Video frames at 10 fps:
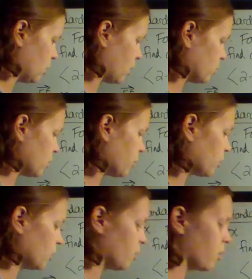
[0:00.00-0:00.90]
Now
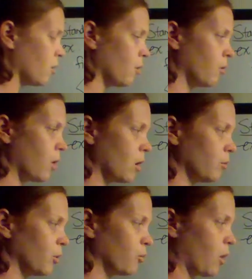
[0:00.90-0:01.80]
typically though,
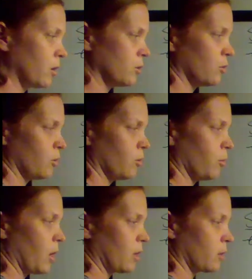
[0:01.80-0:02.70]
we'd want to
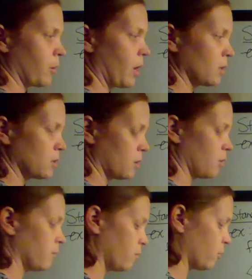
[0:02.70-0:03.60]
make it the
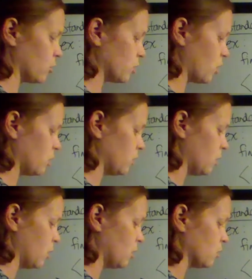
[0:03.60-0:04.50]
positive version.
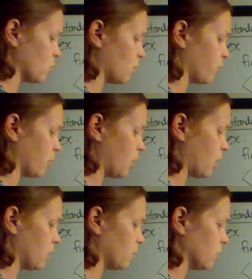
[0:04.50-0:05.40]
So if we
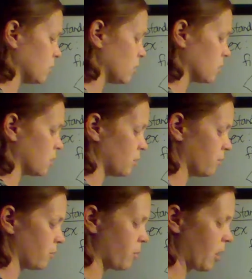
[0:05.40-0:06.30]
add 360
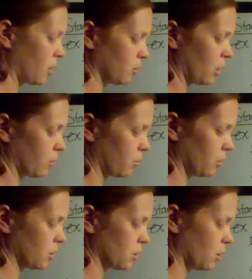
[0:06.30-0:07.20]
from that, or take
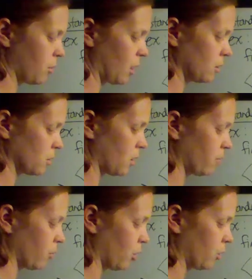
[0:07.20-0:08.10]
360 minus
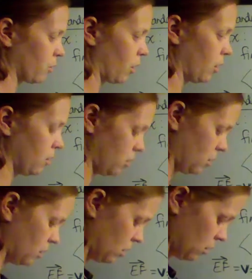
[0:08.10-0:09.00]
11.3,
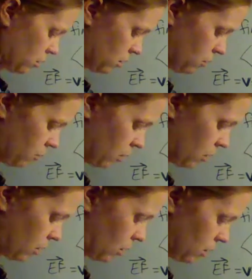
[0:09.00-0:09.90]
we
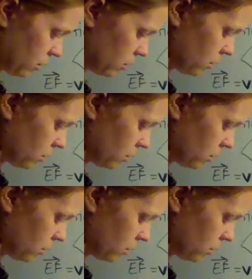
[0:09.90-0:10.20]
get